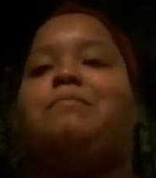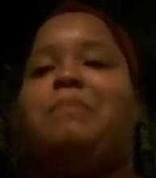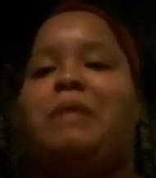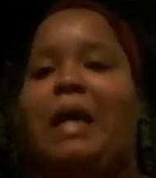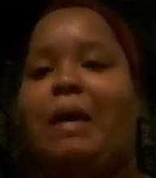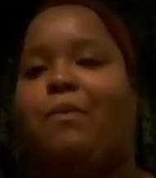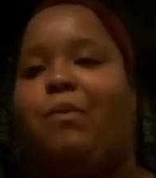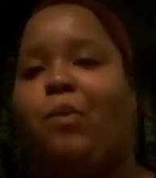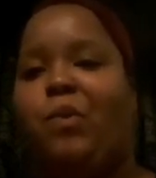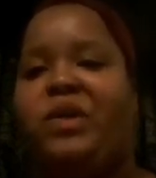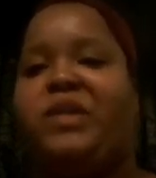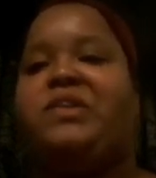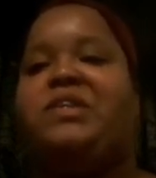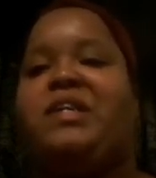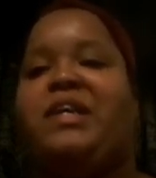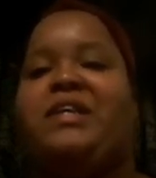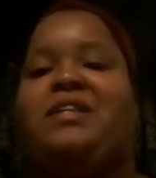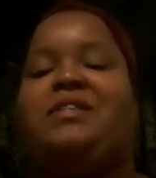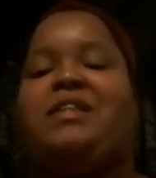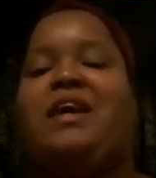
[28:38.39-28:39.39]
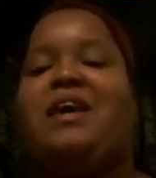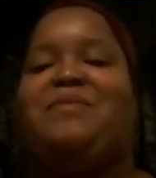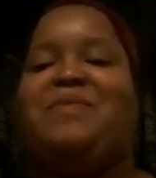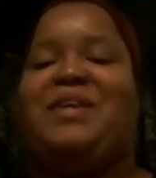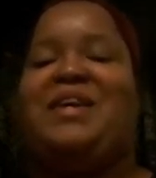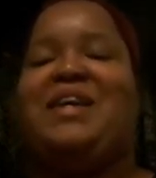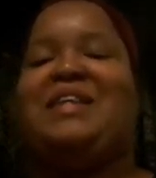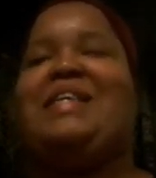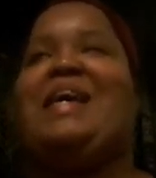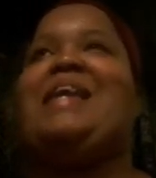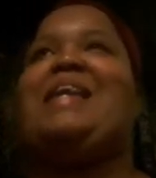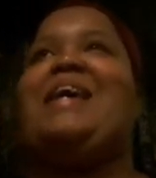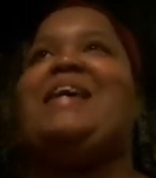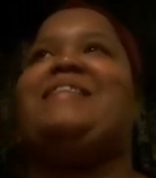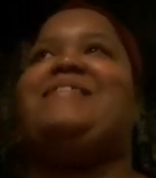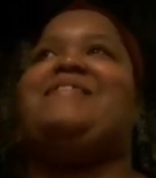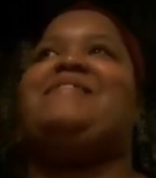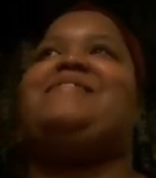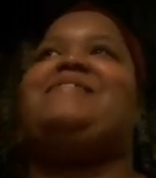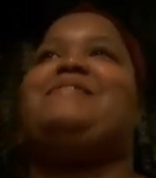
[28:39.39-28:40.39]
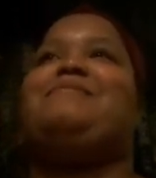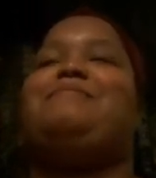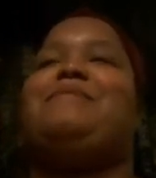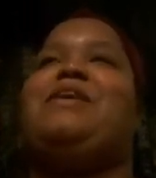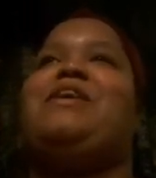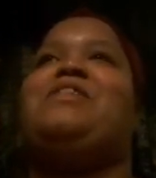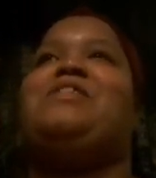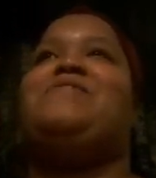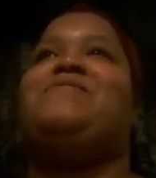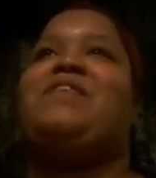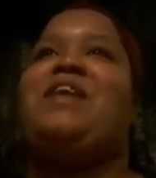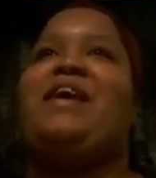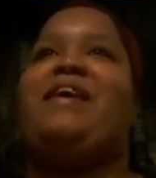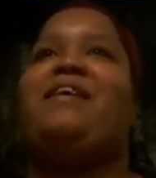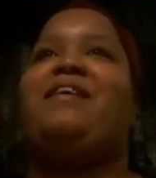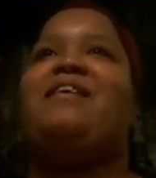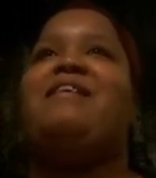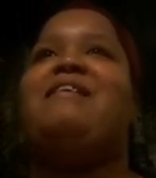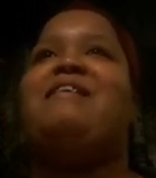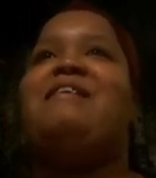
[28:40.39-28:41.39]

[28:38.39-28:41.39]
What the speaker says: But I'm weird like that because I like the smell of like